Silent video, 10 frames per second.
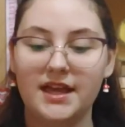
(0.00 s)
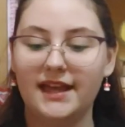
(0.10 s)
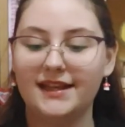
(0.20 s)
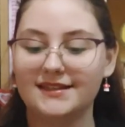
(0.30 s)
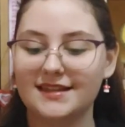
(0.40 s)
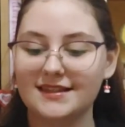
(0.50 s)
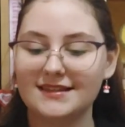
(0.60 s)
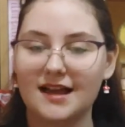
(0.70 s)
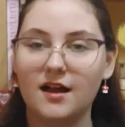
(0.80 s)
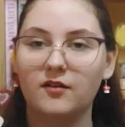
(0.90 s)
It
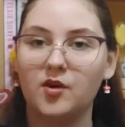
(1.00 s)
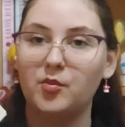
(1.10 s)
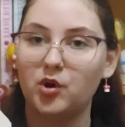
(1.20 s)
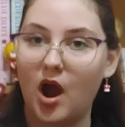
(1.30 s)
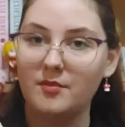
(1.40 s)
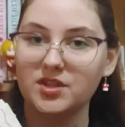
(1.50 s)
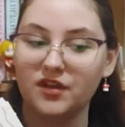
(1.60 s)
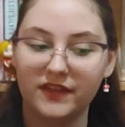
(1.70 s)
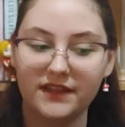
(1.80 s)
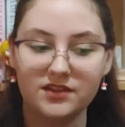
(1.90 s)
consists of prompts
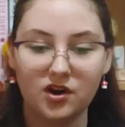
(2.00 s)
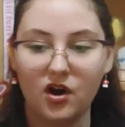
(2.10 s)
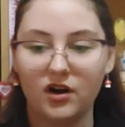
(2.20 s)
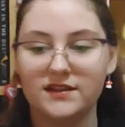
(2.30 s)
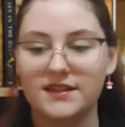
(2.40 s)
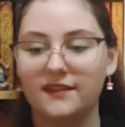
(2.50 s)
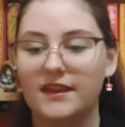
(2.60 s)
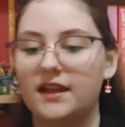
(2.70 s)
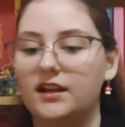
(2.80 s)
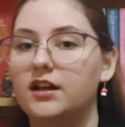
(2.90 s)
on these cards, and
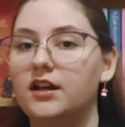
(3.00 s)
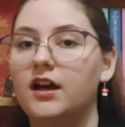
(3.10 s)
then